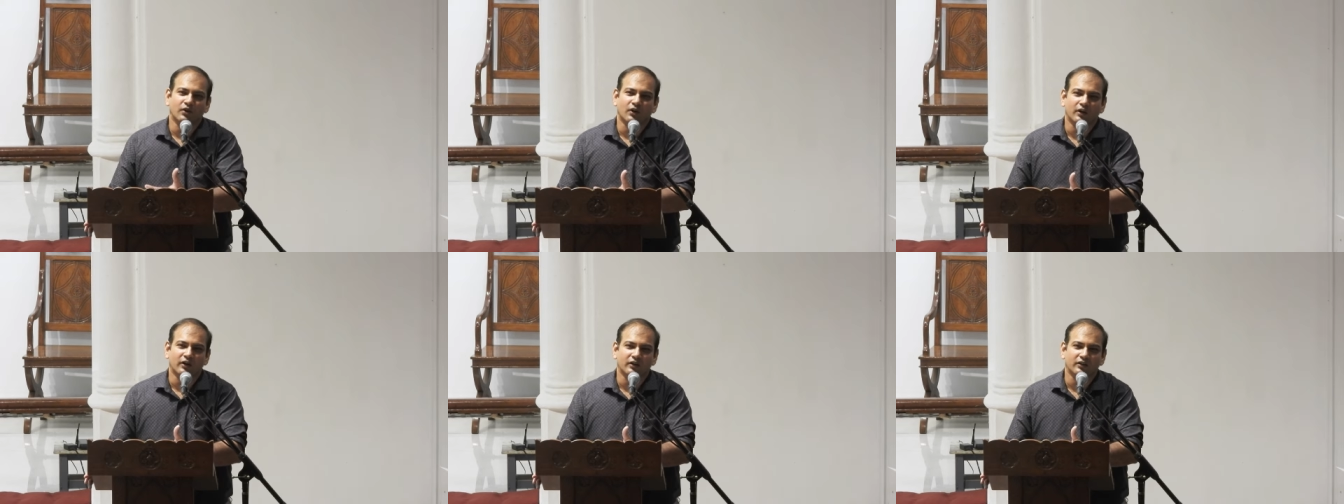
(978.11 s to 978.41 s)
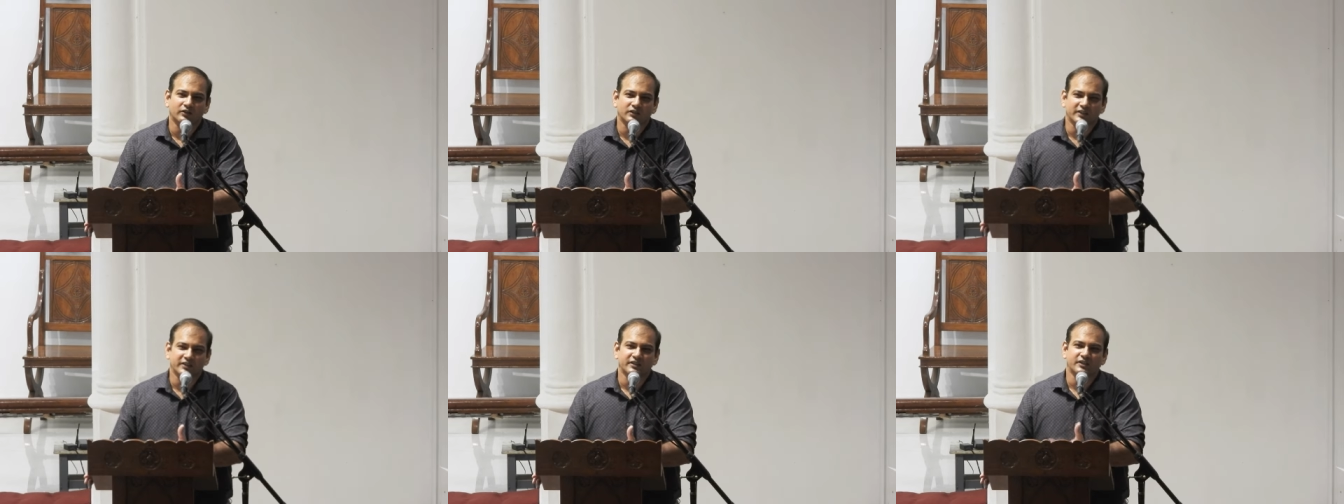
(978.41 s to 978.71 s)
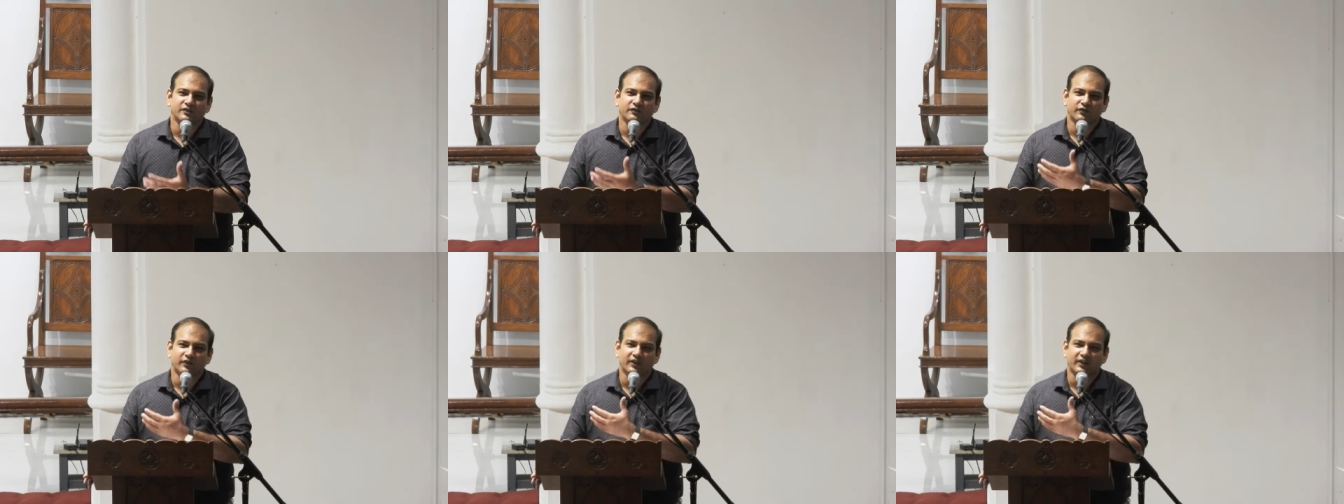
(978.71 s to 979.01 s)
God,
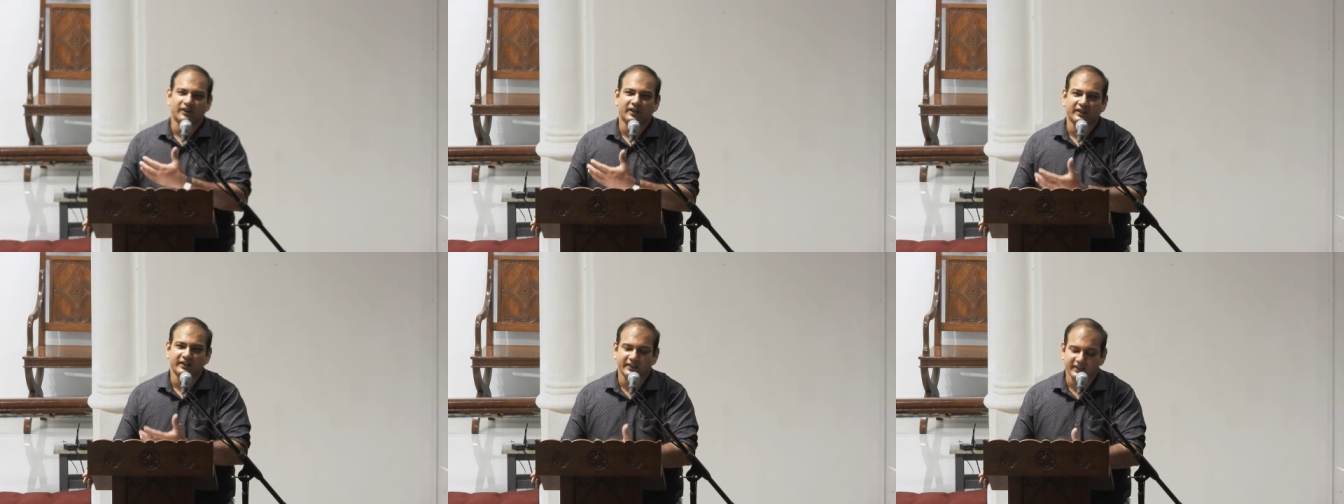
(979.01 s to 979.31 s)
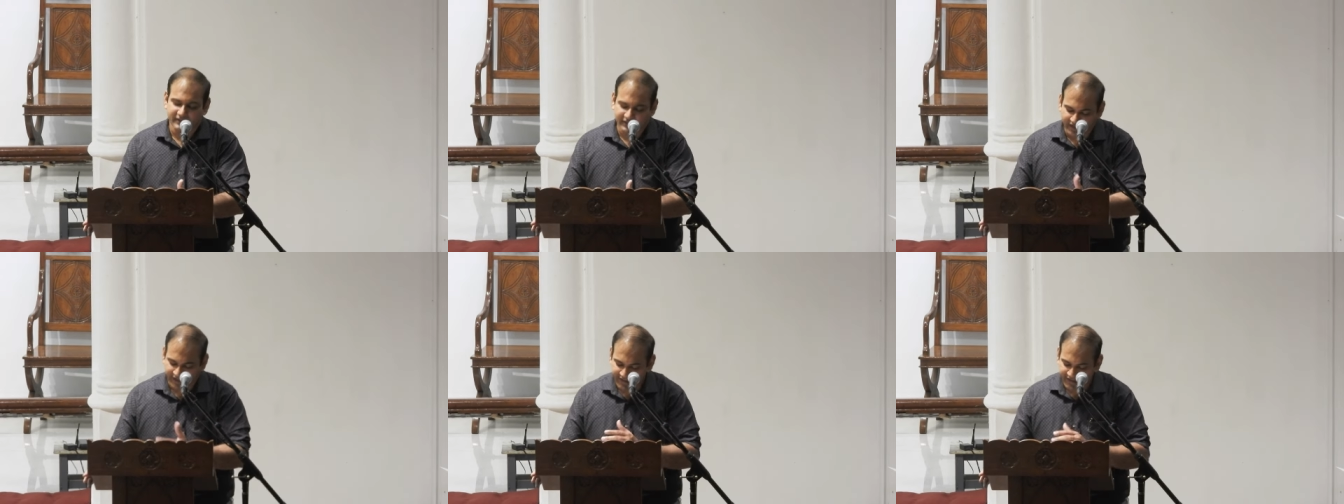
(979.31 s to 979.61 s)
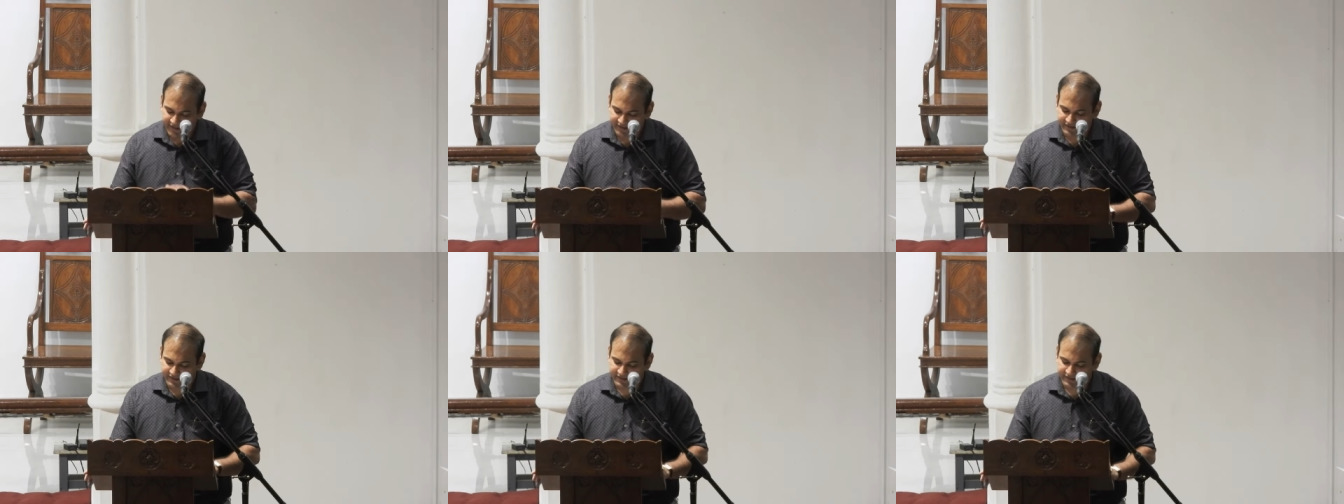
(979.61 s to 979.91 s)
Jesus for
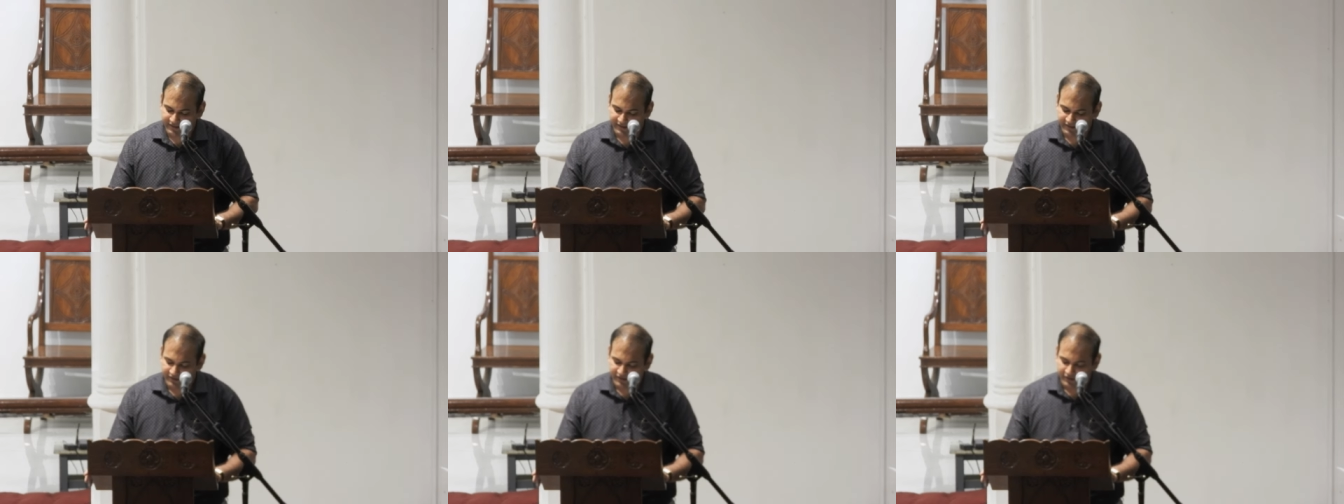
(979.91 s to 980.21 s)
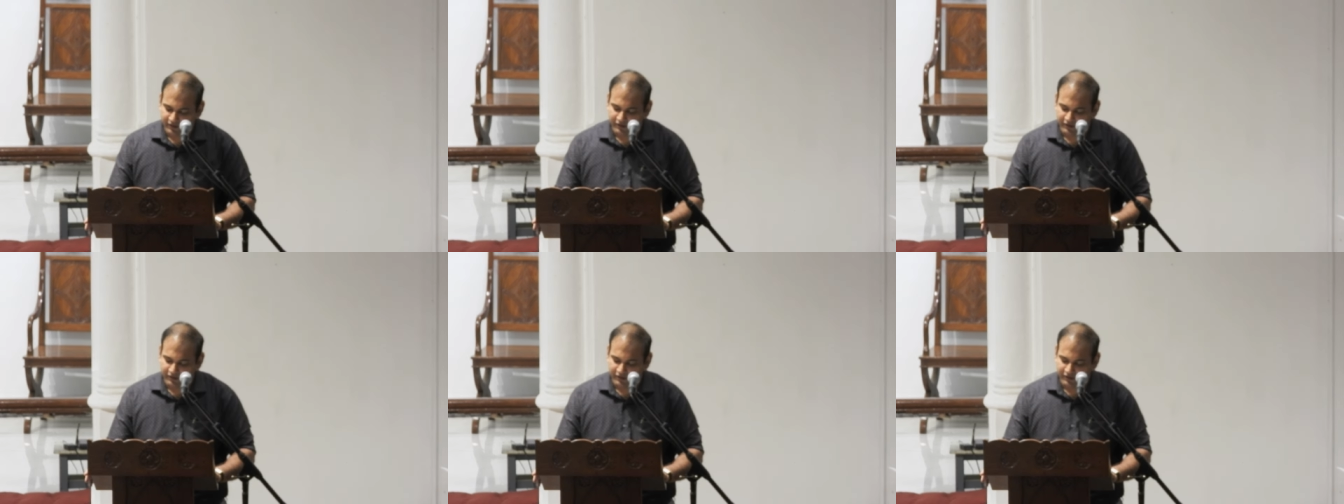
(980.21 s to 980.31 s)
guidance